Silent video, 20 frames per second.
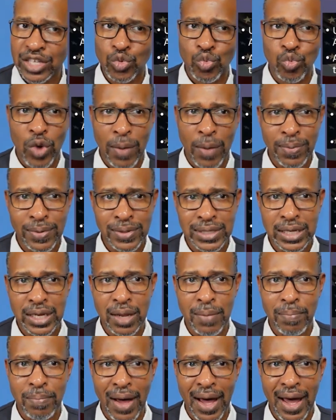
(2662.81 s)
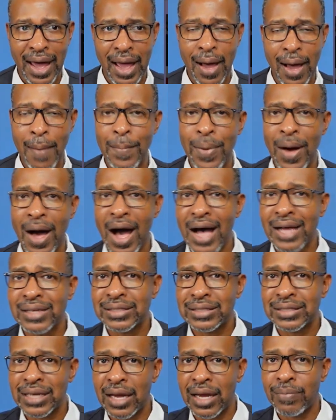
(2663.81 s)
represented by
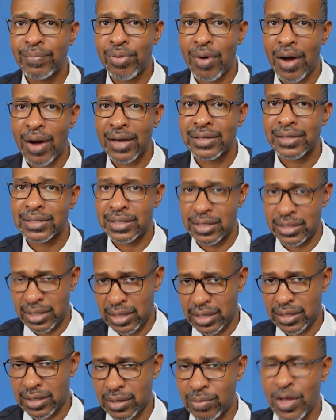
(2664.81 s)
apostate Protestantism,